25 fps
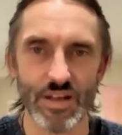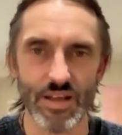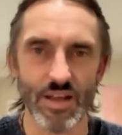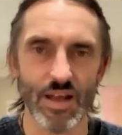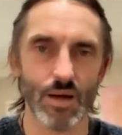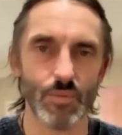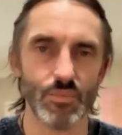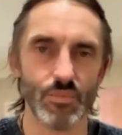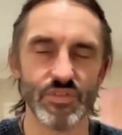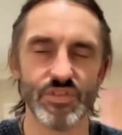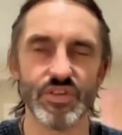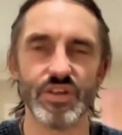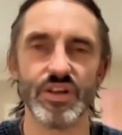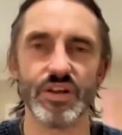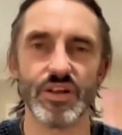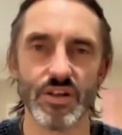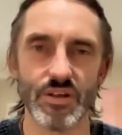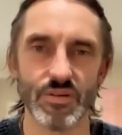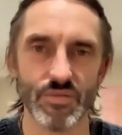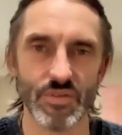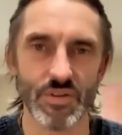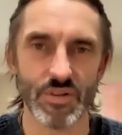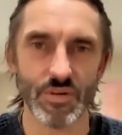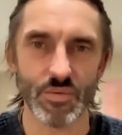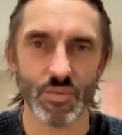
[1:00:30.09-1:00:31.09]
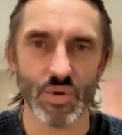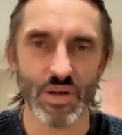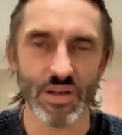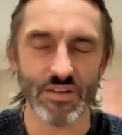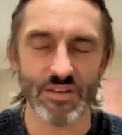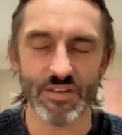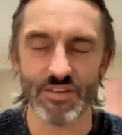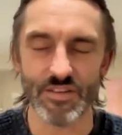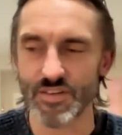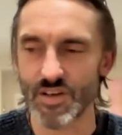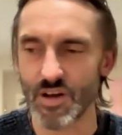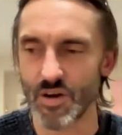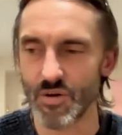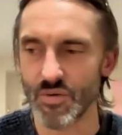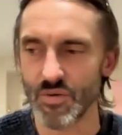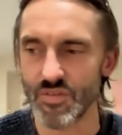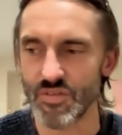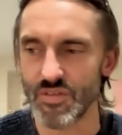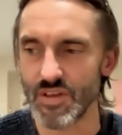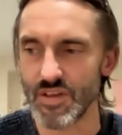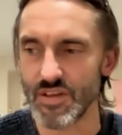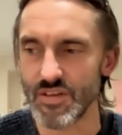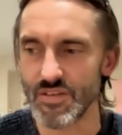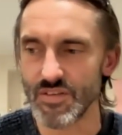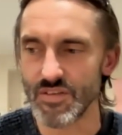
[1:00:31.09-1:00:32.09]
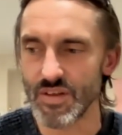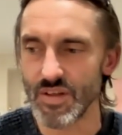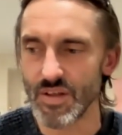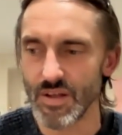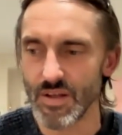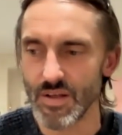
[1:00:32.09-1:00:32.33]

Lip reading: comes in over the winter solstice.